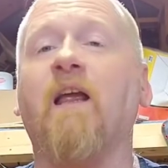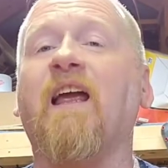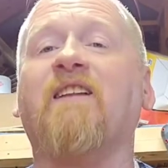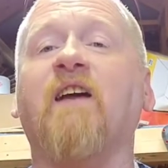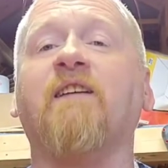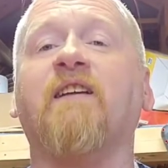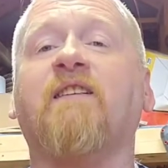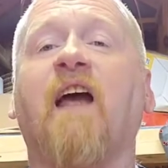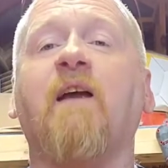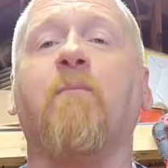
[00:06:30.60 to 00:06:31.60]
it doesn't
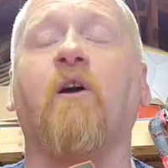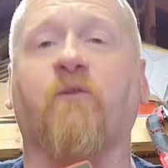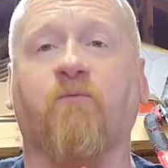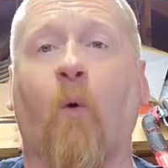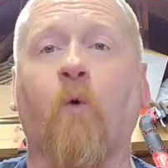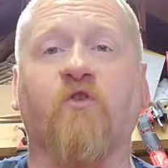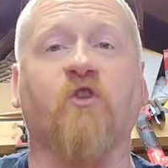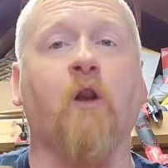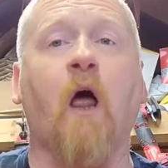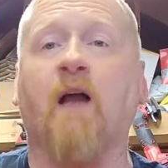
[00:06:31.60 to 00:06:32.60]
take much force
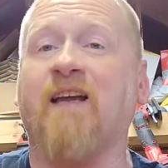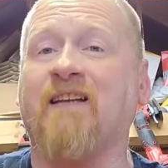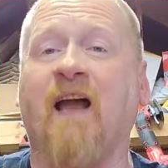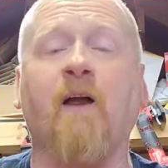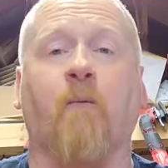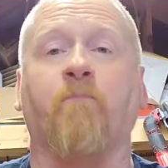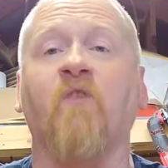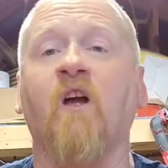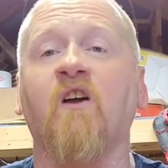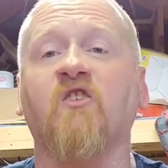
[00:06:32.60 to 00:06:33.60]
to lock it down.
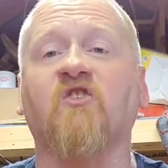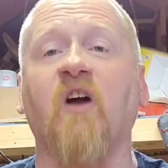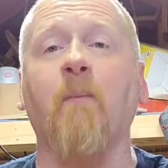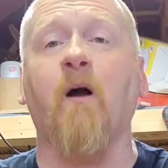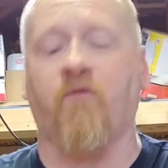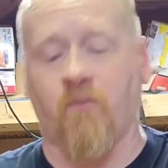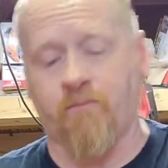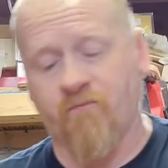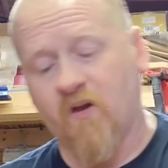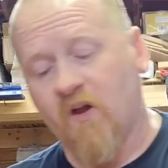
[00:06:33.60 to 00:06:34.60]
Some of
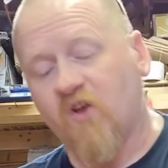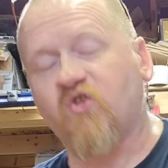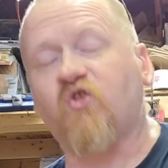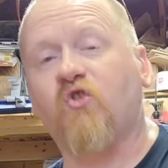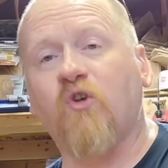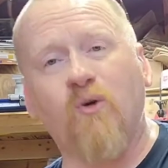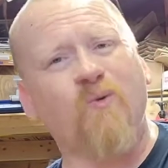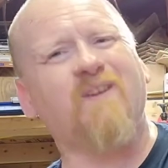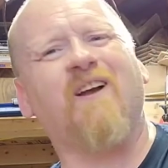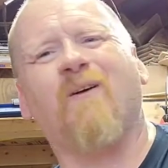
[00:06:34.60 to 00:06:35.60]
them
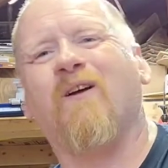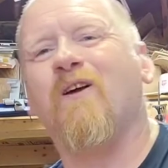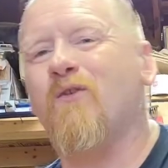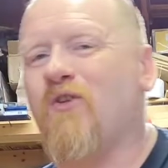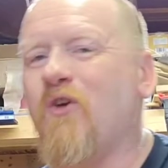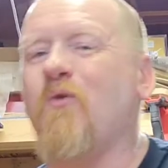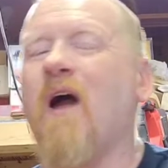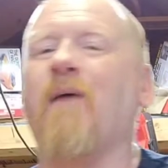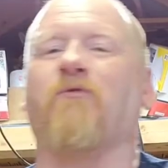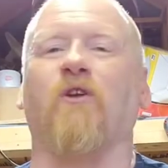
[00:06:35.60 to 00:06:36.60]
you
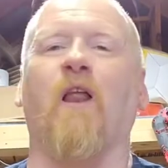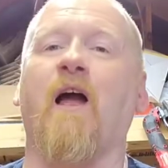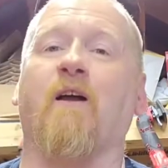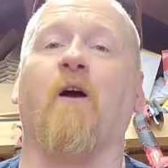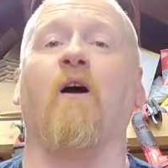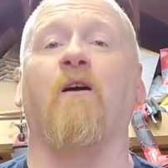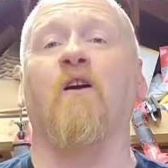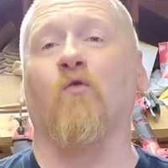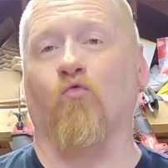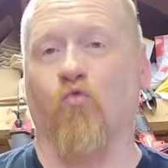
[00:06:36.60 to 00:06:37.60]
have to like
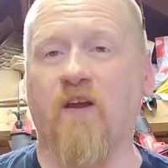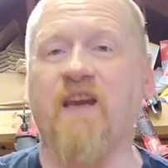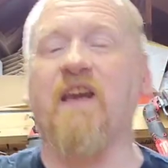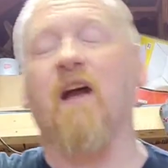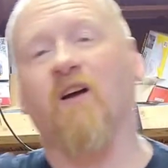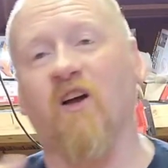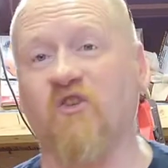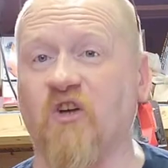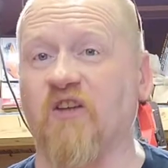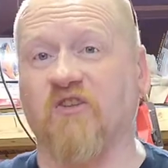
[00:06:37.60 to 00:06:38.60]

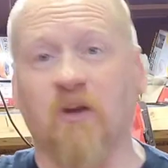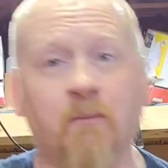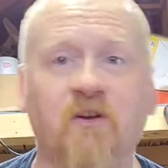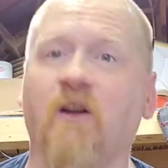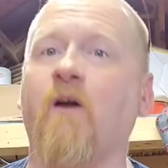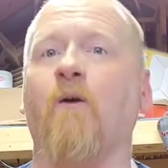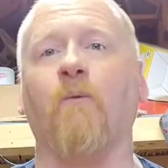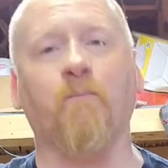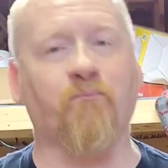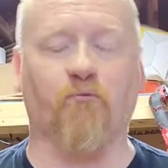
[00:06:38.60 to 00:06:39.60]
readjust them, you
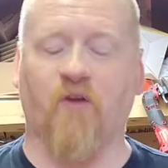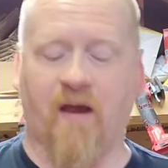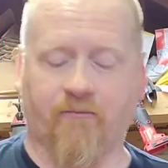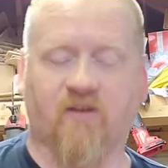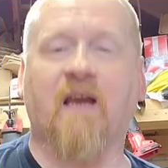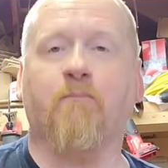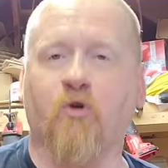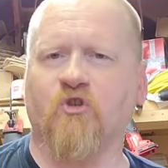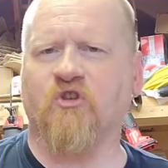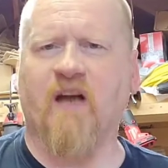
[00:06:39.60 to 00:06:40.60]
have to keep
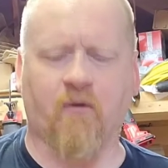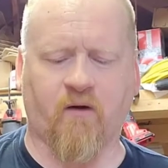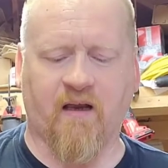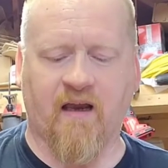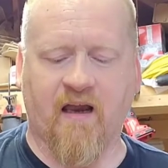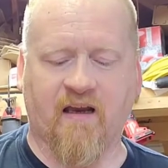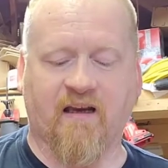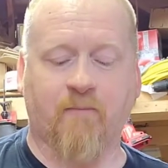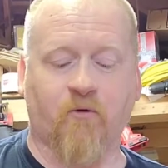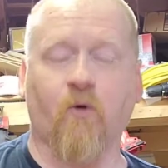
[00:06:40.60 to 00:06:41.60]
pushing down on it and
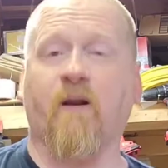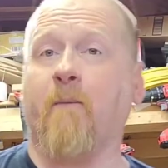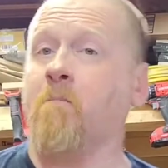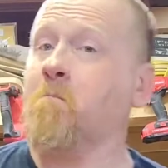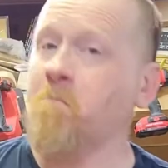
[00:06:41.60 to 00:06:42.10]
keep doing it.